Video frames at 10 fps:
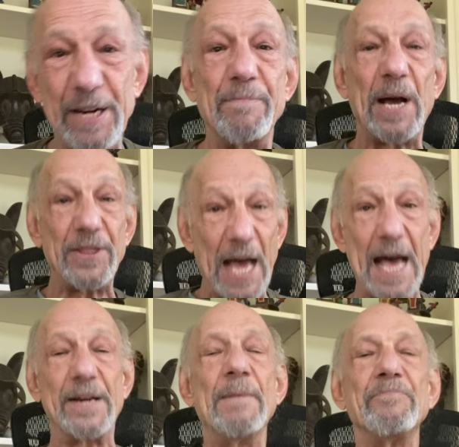And by
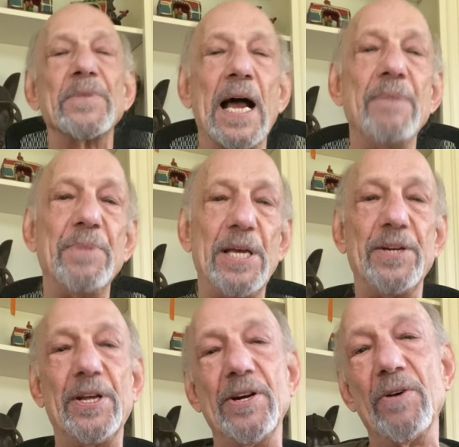that, I
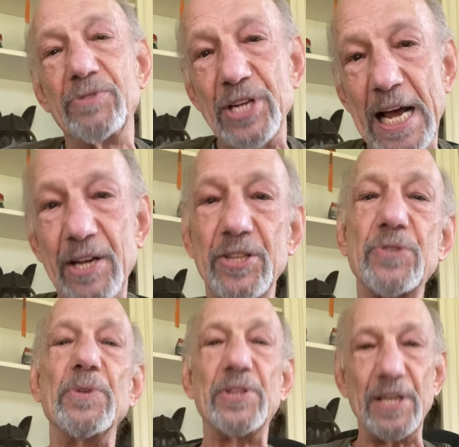mean, jackets
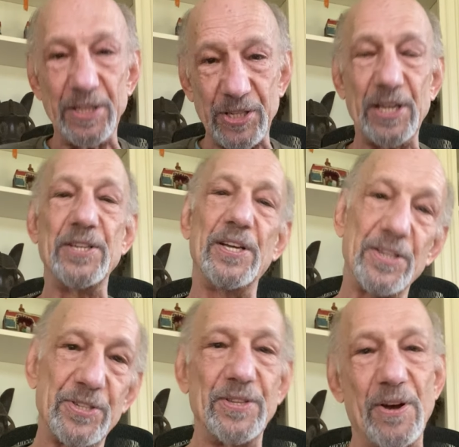with the
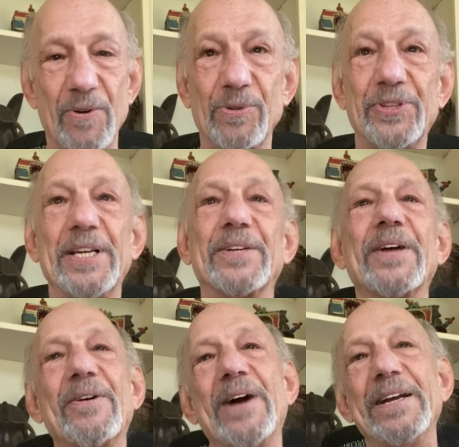insignias and the whole deal.
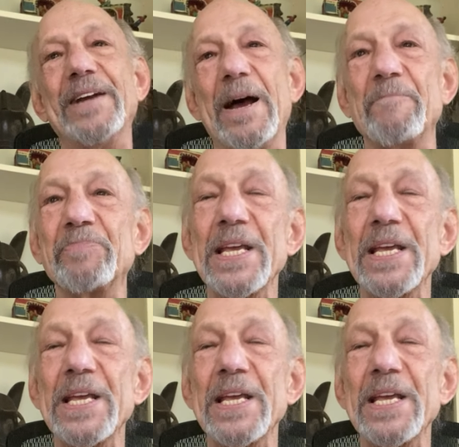All right, now,